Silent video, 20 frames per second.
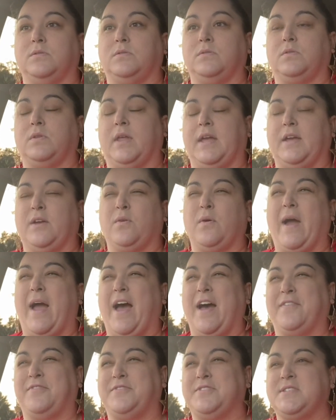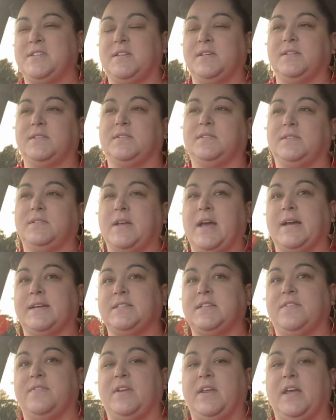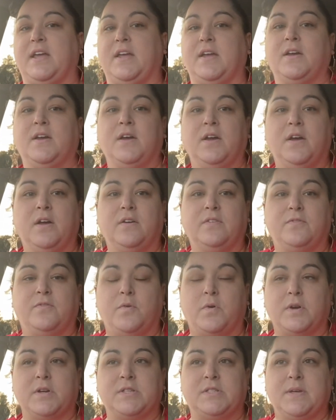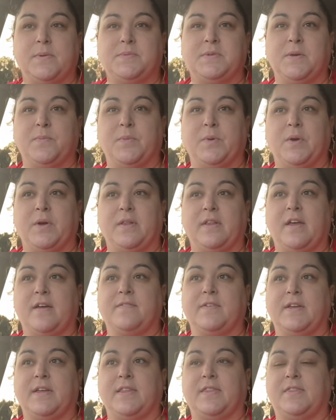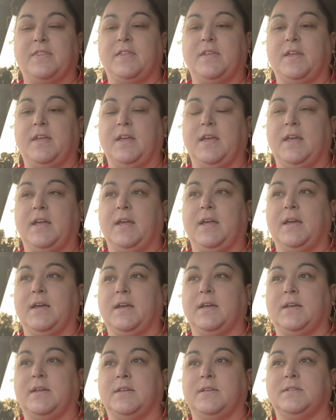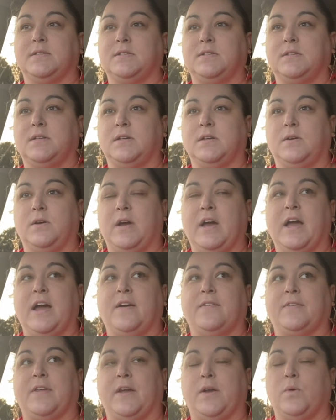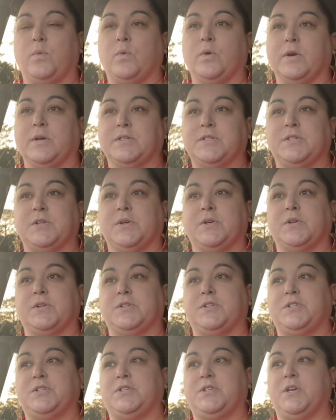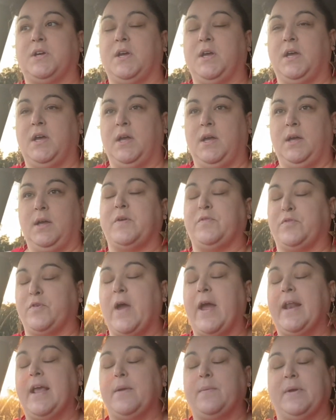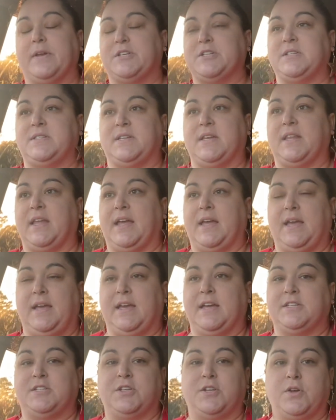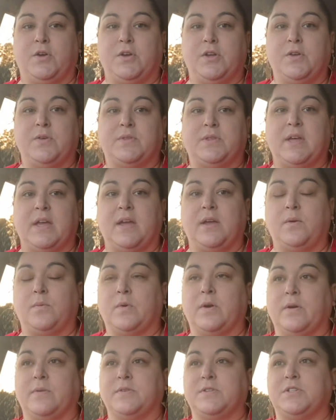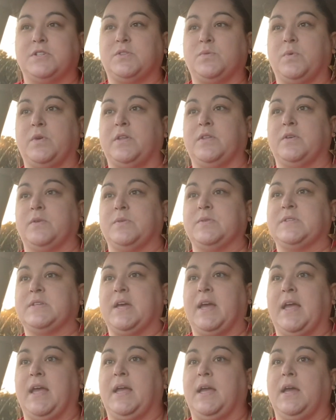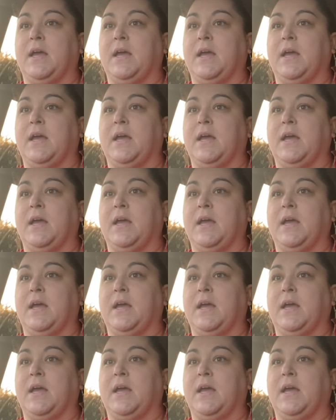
like craft activity for September 11th, and I have like a word search. Friday we just did like a get to know you thing where it was just one of those like